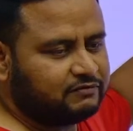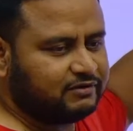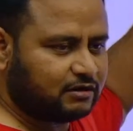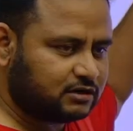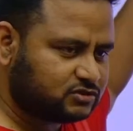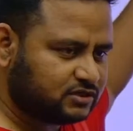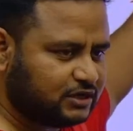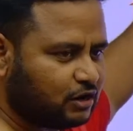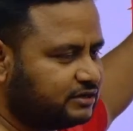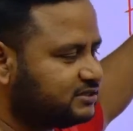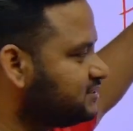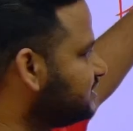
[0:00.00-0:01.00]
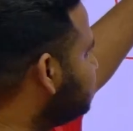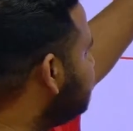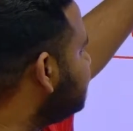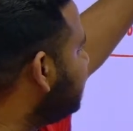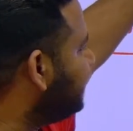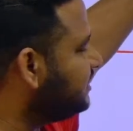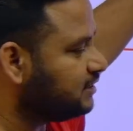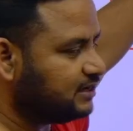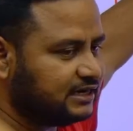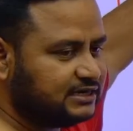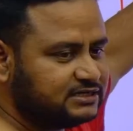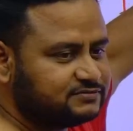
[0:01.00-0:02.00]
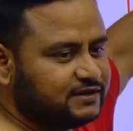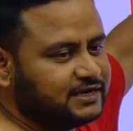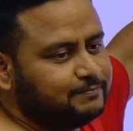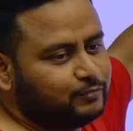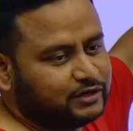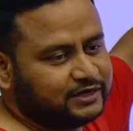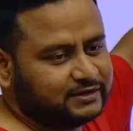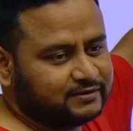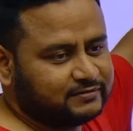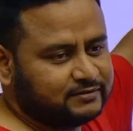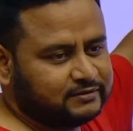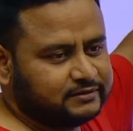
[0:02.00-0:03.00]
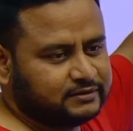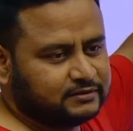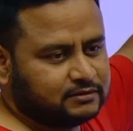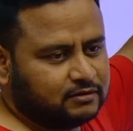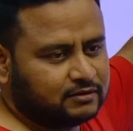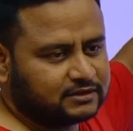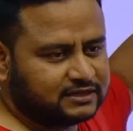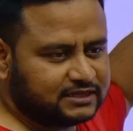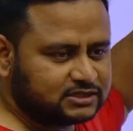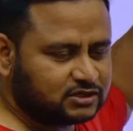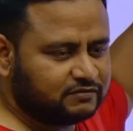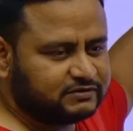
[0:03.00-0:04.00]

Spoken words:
also he also says that end is very important. Okay, there is always a